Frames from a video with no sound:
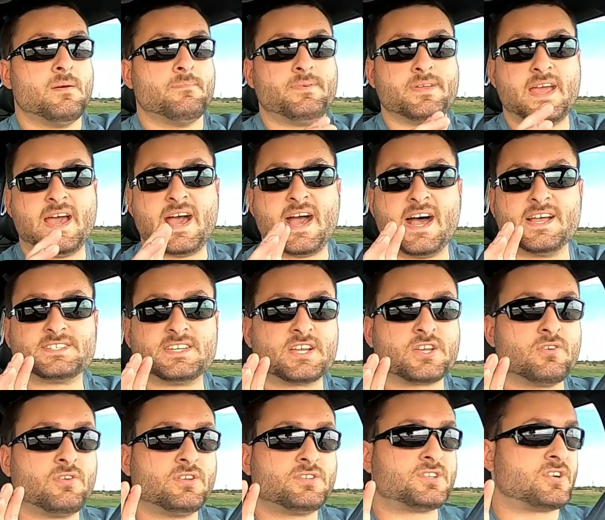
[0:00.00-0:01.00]
But yeah, as I
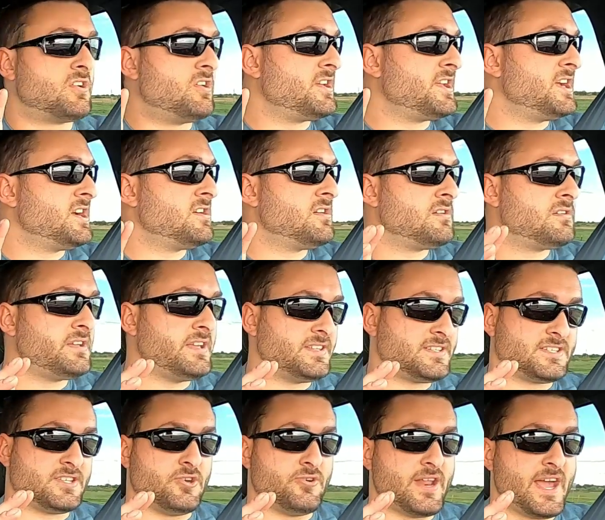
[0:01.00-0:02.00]
go to turn here and
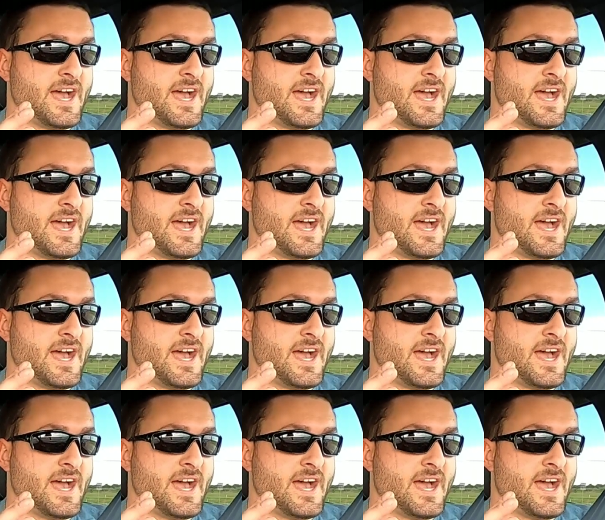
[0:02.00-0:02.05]
slow